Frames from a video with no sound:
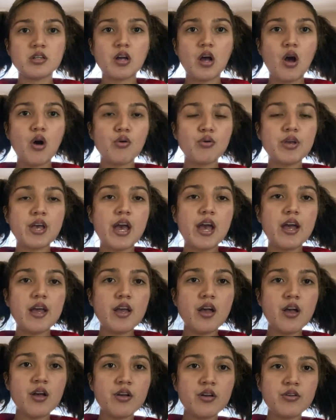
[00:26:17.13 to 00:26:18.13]
Okay,
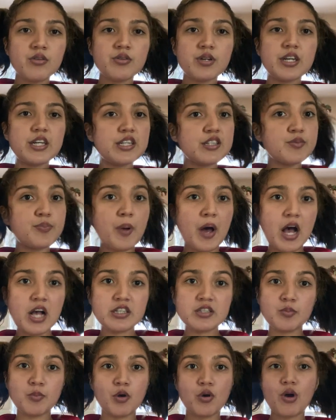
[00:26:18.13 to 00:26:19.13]
y'all, it's
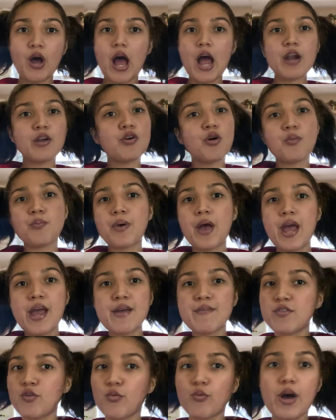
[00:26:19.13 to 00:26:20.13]
possible. God's gonna
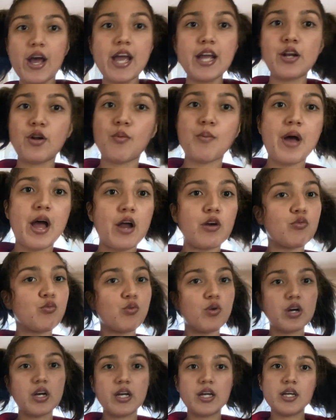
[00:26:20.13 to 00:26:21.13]
pave the way no matter
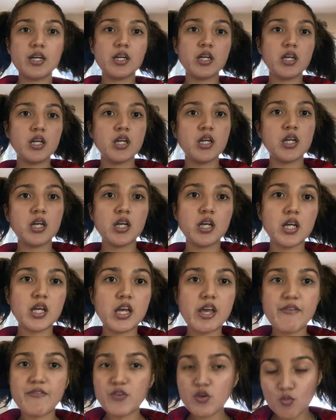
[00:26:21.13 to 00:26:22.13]
what.
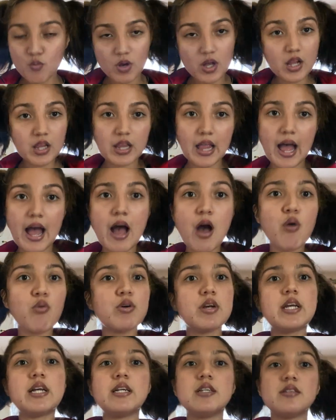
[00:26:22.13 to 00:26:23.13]
If you allow
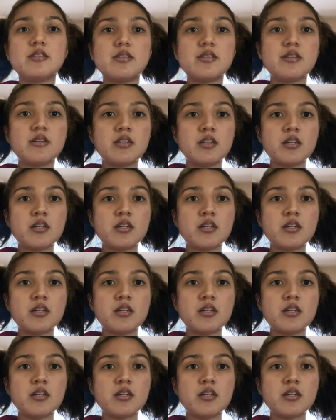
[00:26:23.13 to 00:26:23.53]
it